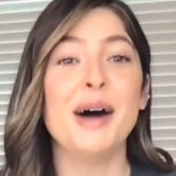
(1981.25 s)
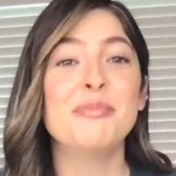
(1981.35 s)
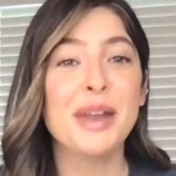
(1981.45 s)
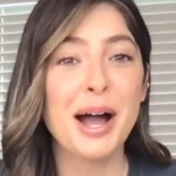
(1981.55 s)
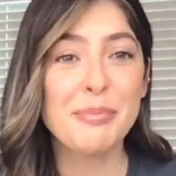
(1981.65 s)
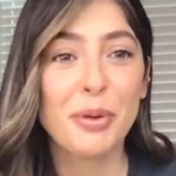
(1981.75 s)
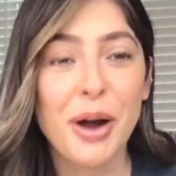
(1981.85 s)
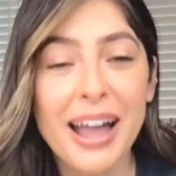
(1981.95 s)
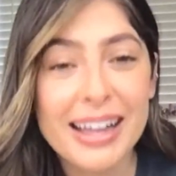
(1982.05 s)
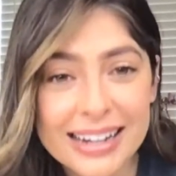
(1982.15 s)
I'm not
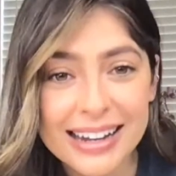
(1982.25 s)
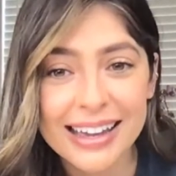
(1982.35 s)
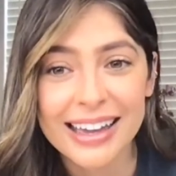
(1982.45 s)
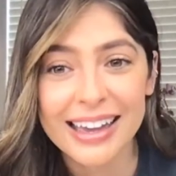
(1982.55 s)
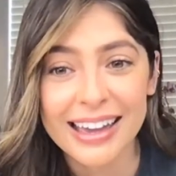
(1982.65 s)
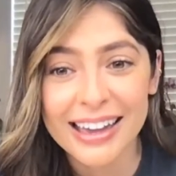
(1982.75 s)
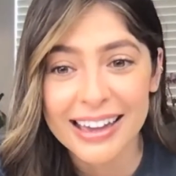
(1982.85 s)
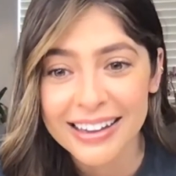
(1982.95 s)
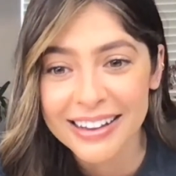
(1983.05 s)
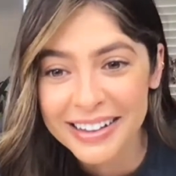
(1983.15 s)

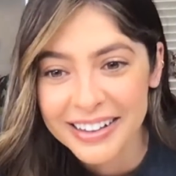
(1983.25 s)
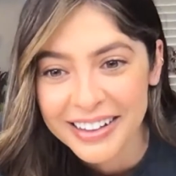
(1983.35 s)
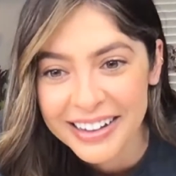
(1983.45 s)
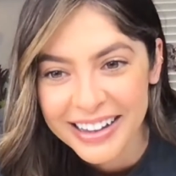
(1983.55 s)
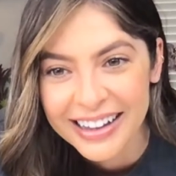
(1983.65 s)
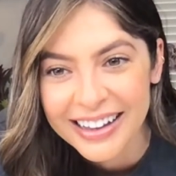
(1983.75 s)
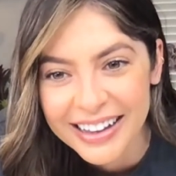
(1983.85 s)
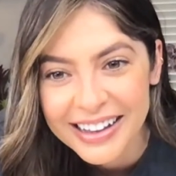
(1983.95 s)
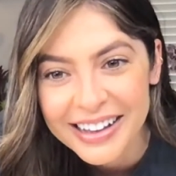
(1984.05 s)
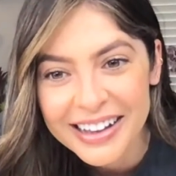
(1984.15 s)
pregnant.
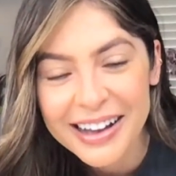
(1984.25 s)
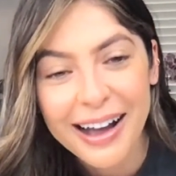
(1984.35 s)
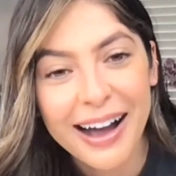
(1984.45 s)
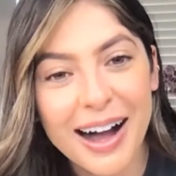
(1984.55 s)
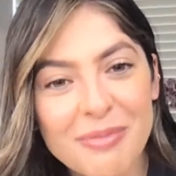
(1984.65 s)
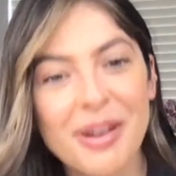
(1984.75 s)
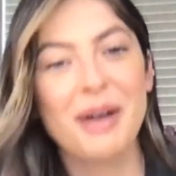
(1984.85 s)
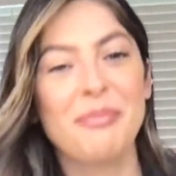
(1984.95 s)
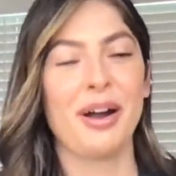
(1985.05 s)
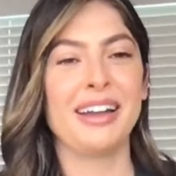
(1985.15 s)
I'm
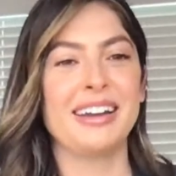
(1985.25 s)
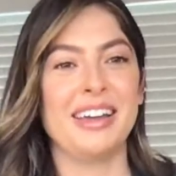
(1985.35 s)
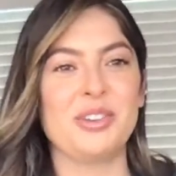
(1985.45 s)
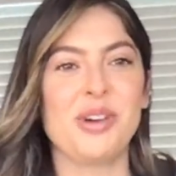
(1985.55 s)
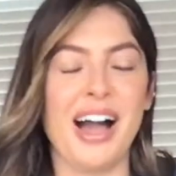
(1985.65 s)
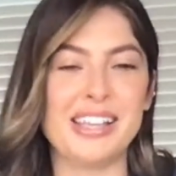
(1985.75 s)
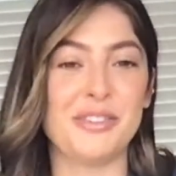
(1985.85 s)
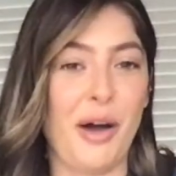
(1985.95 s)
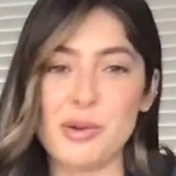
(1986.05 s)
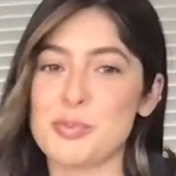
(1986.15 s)
not pregnant, you
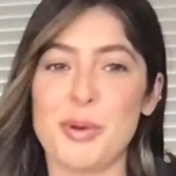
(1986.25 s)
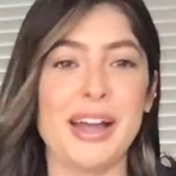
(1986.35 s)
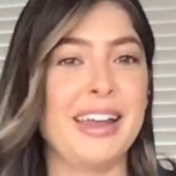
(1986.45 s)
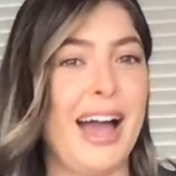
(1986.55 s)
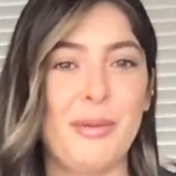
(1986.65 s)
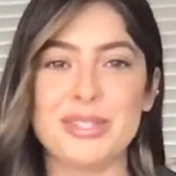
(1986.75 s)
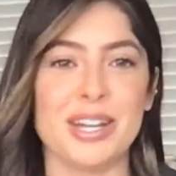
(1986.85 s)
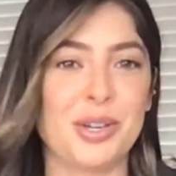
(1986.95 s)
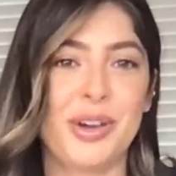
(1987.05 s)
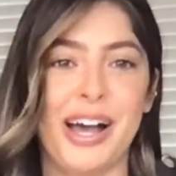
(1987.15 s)
guys. If I was pregnant, I would
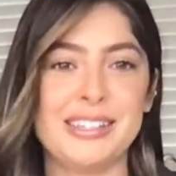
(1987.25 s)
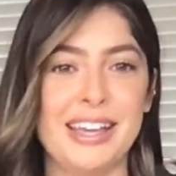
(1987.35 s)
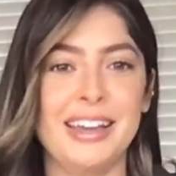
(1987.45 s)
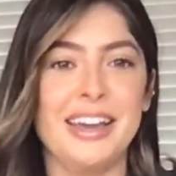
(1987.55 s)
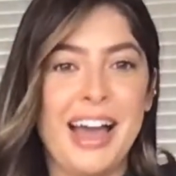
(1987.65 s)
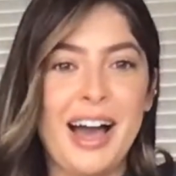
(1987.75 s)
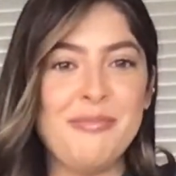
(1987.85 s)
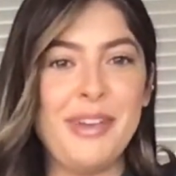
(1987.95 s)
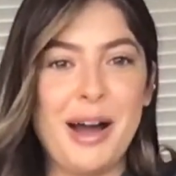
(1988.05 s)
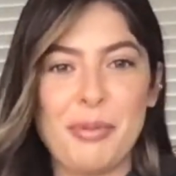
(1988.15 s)
tell you guys.
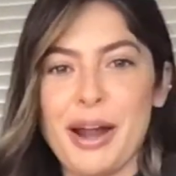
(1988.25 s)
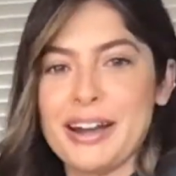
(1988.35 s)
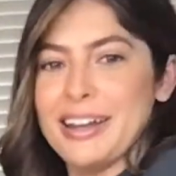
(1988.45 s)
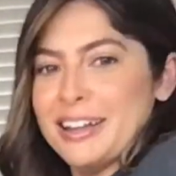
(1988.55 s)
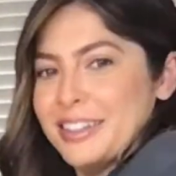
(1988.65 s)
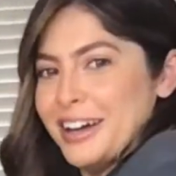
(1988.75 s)
I'm not pregnant.